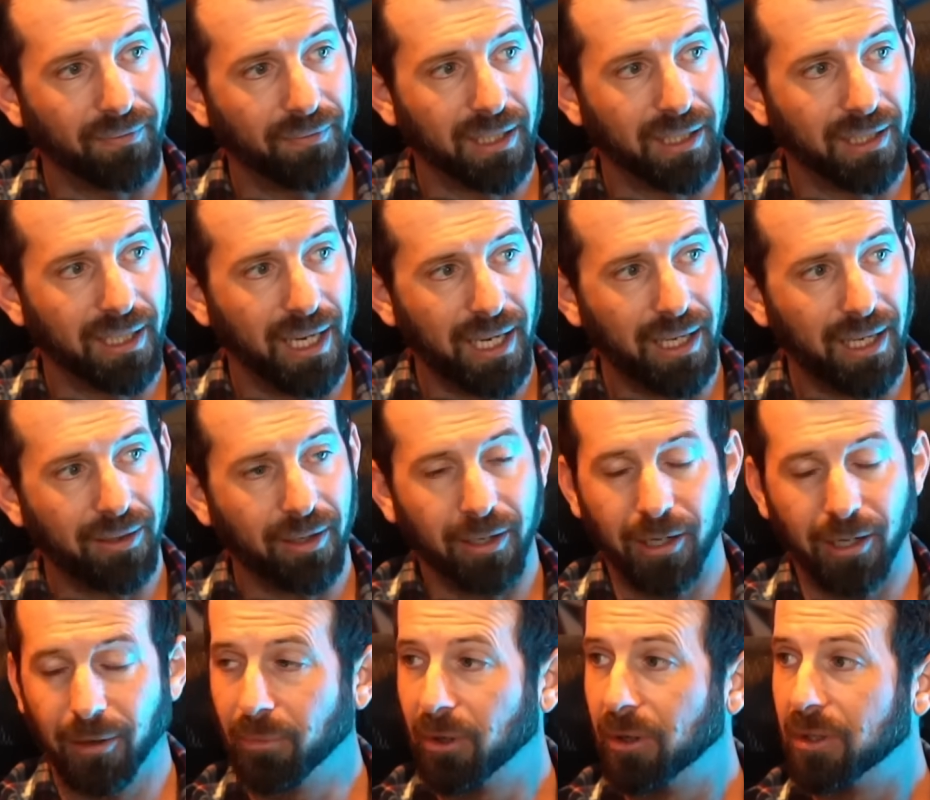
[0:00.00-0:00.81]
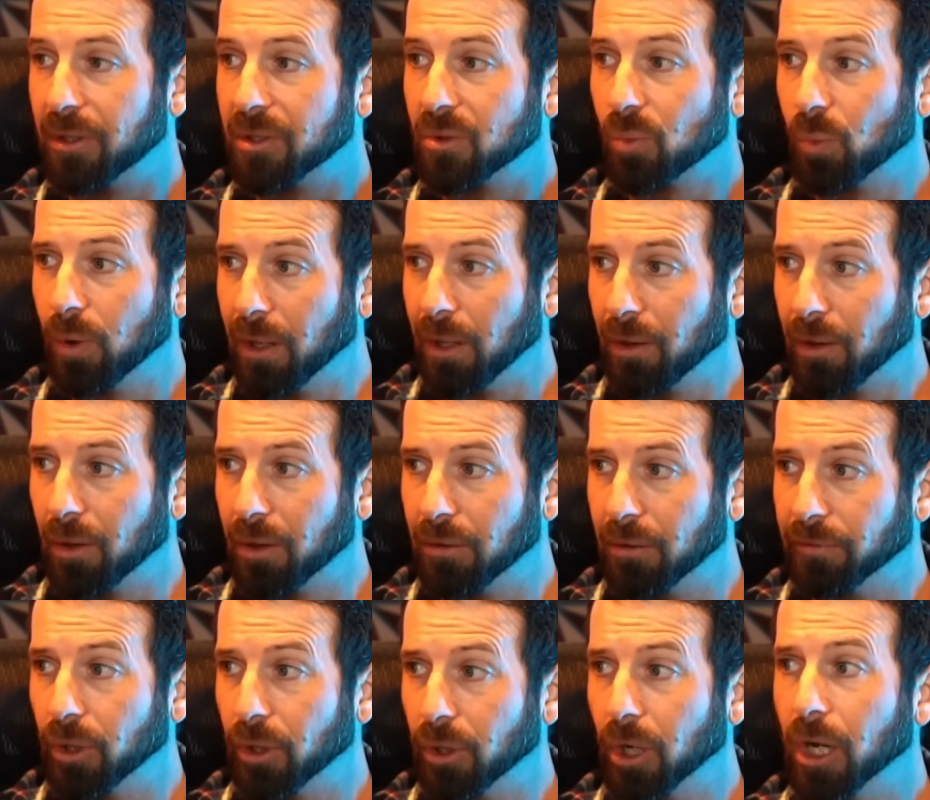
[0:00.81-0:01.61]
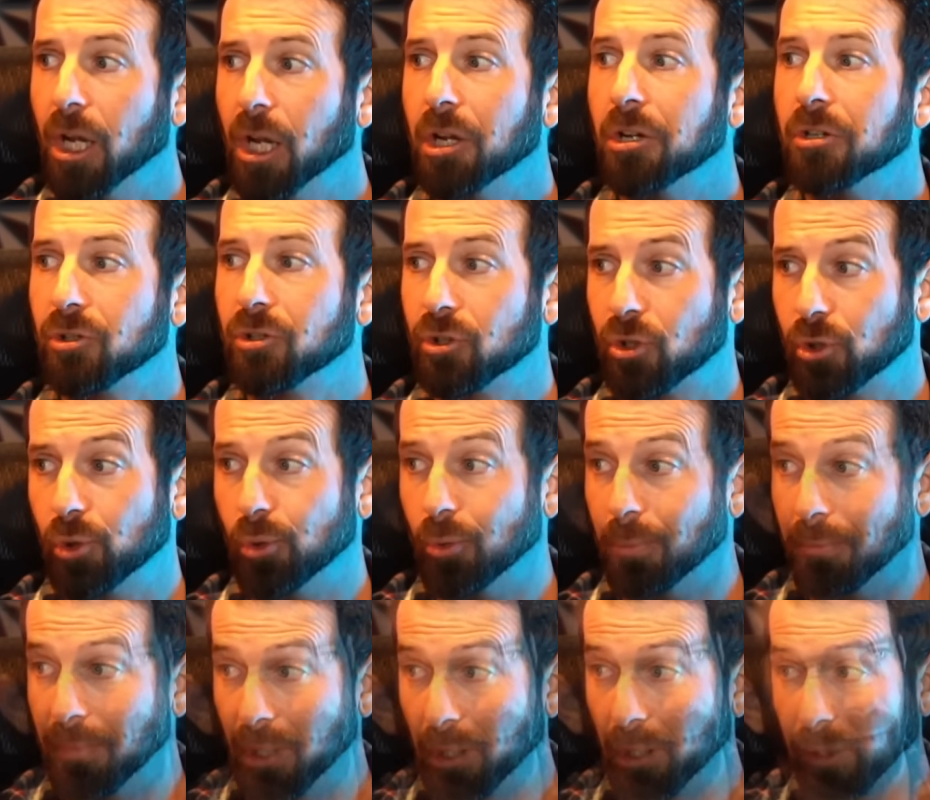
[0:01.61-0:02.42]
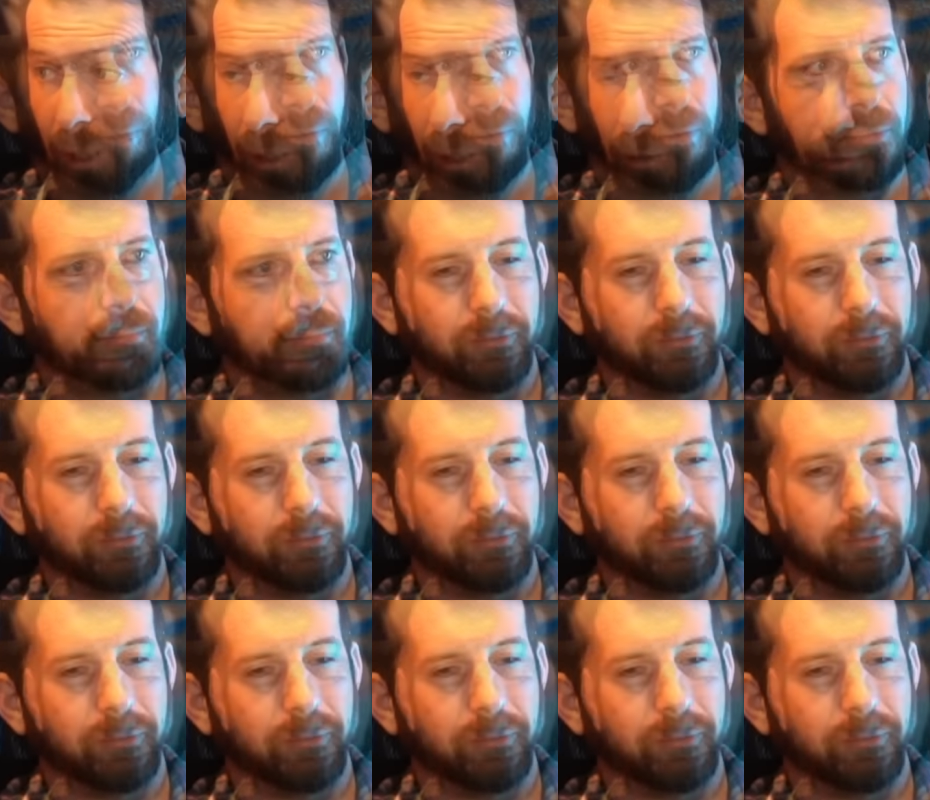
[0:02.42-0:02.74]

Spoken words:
Today, the number is well over 2 million.